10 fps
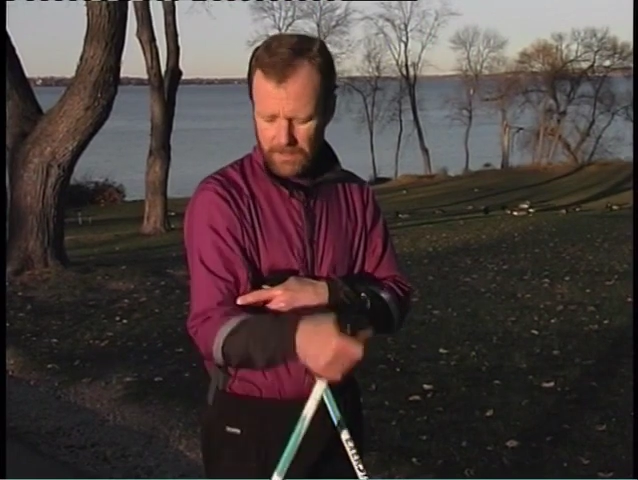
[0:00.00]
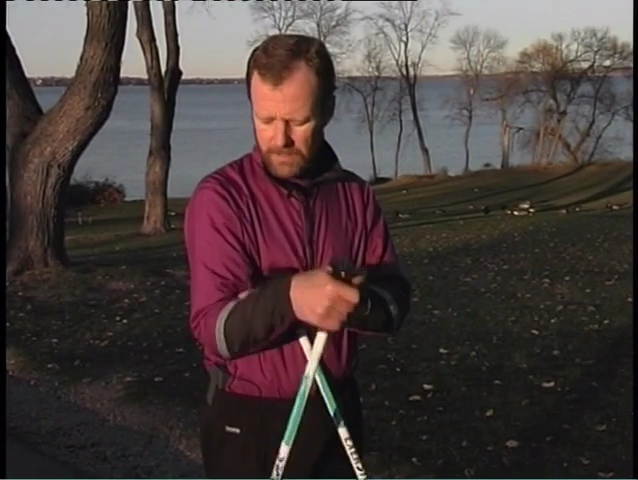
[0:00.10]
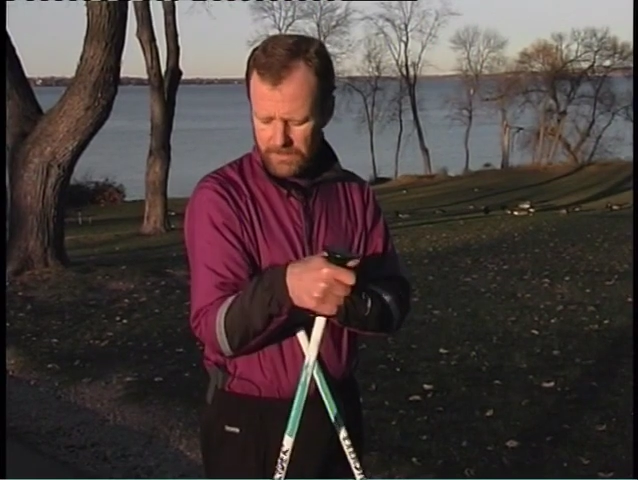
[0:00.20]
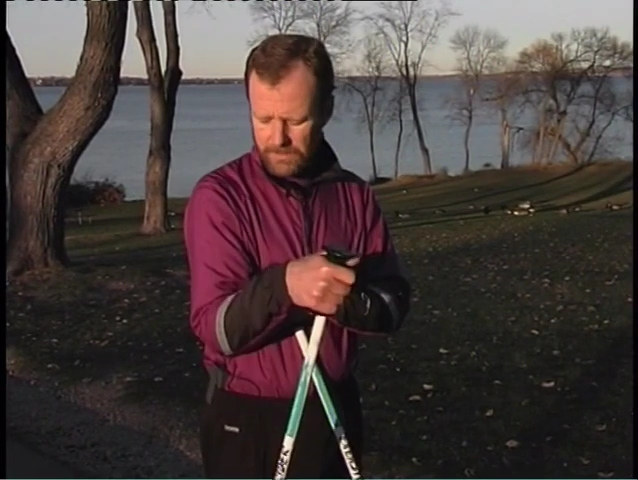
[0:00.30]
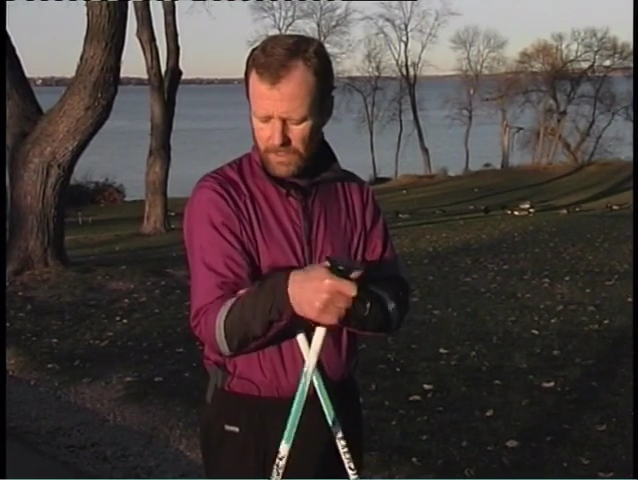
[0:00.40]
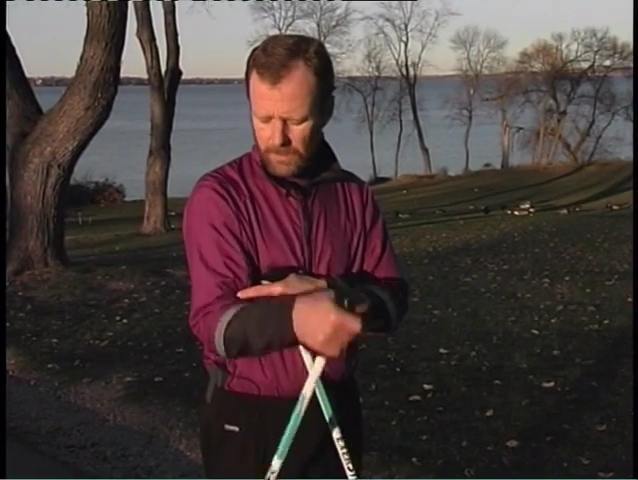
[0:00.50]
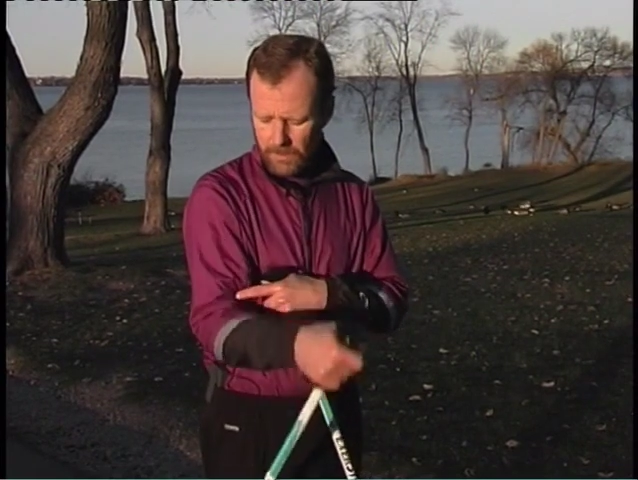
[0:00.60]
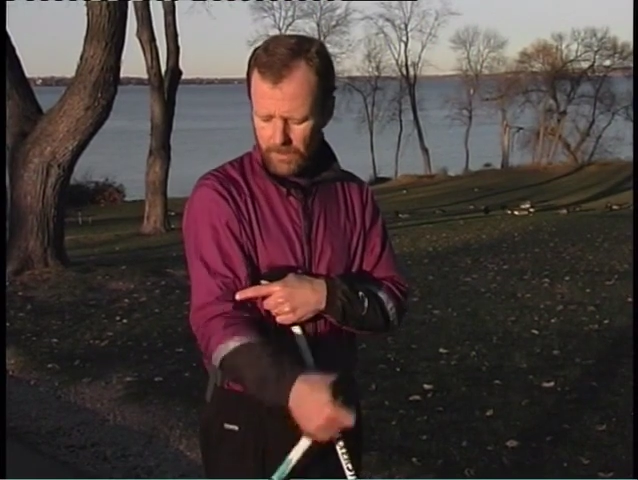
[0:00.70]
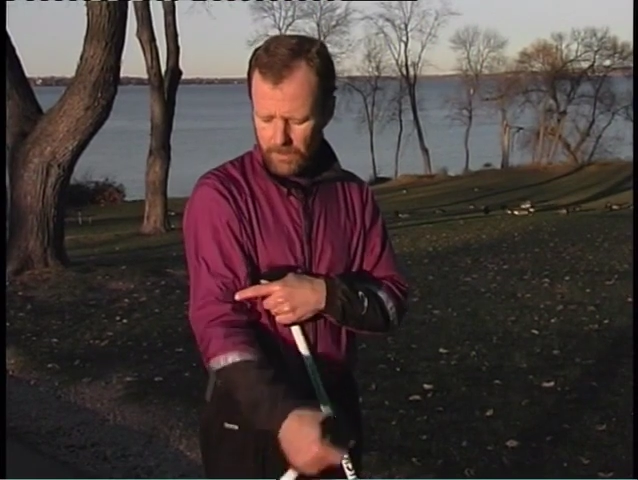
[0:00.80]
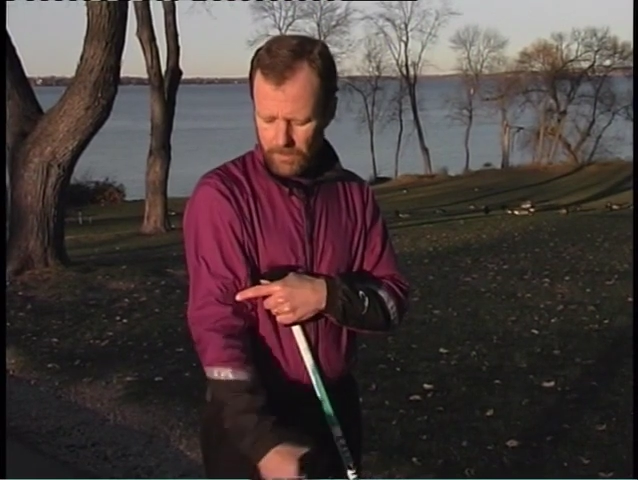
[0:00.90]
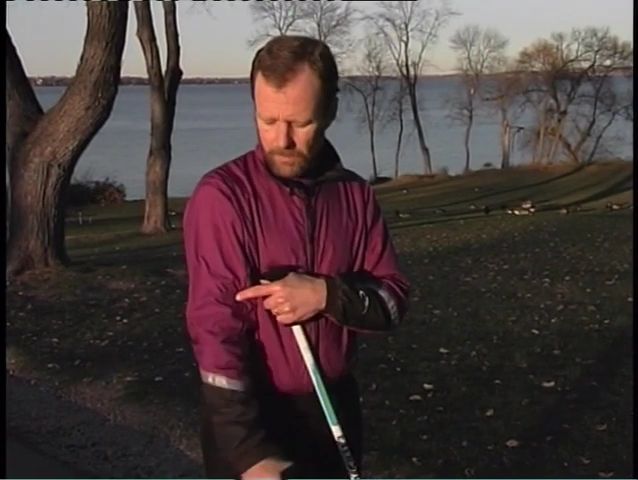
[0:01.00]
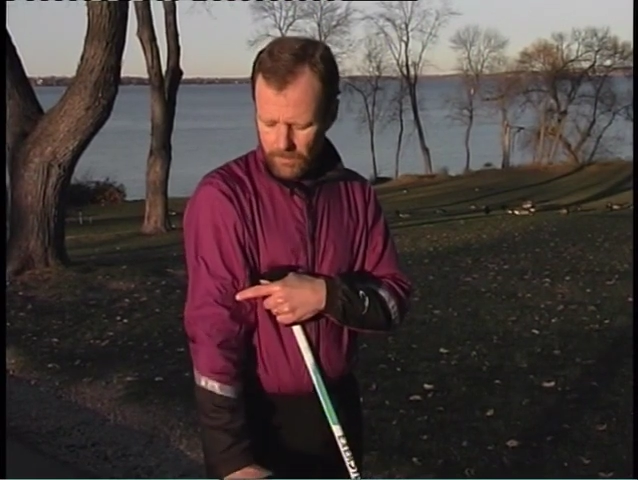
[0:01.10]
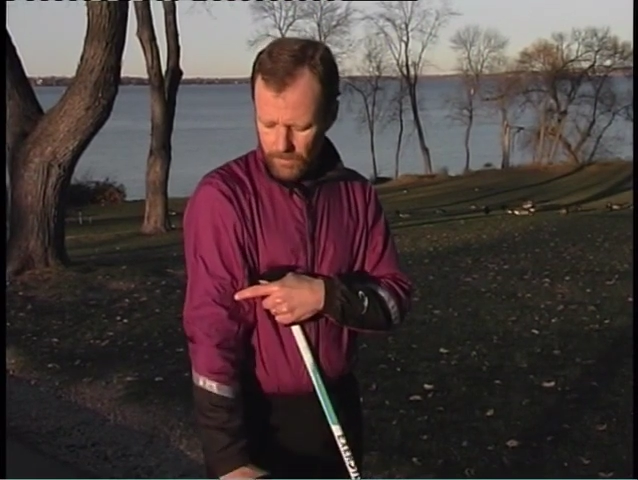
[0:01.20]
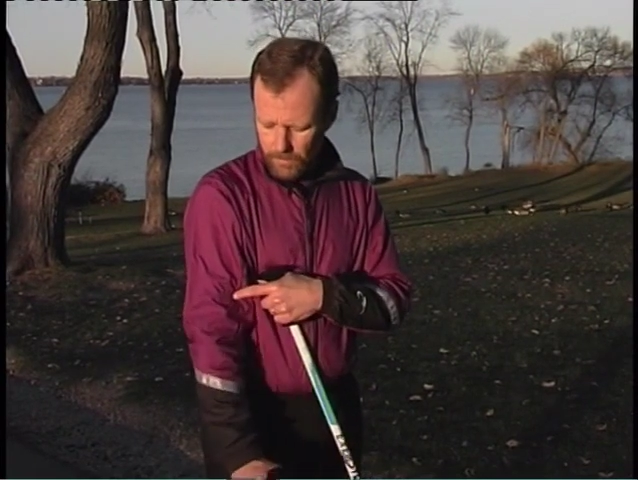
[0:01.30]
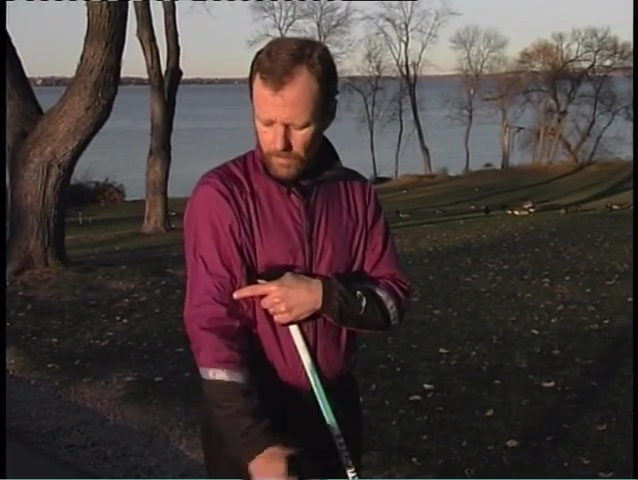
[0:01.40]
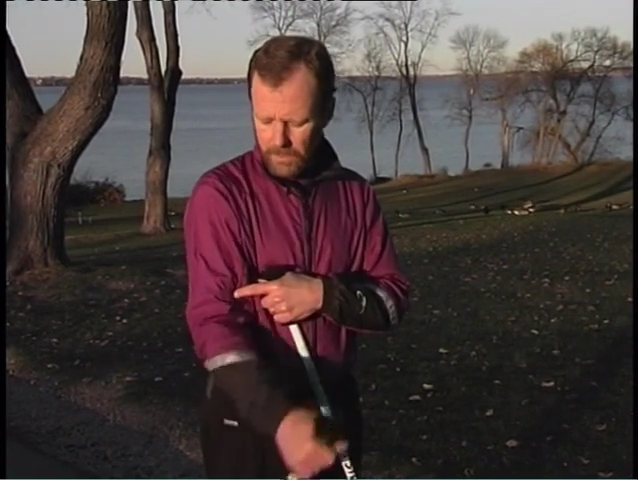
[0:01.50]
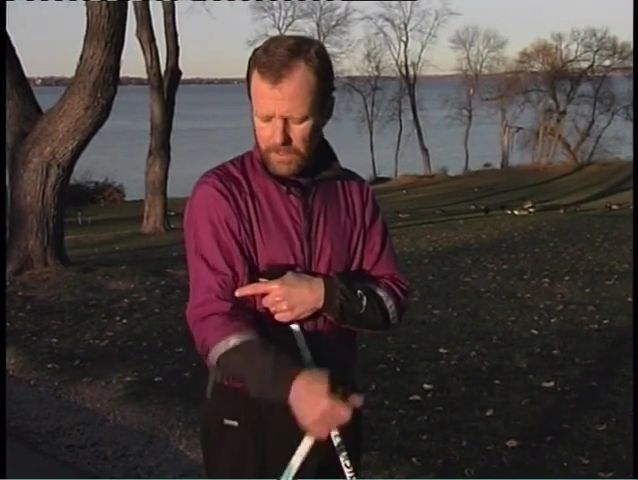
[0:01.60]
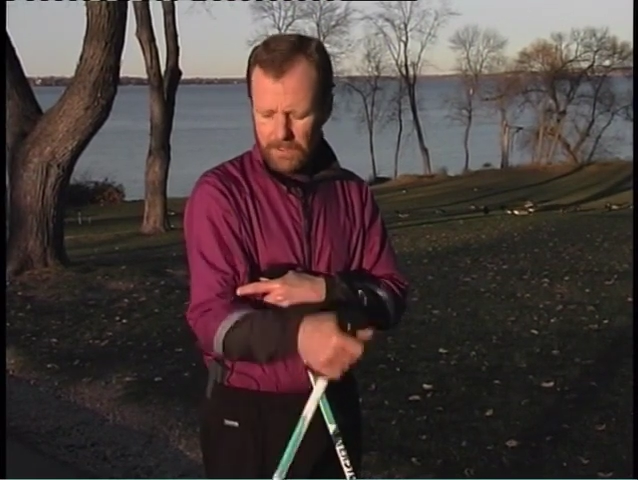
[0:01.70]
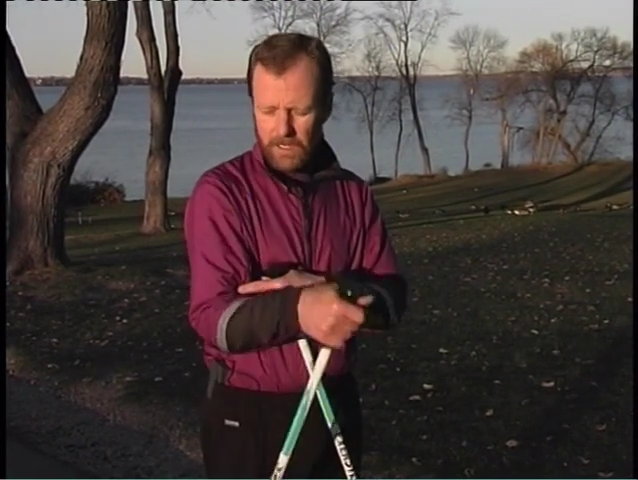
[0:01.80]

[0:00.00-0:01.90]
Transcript: and started working the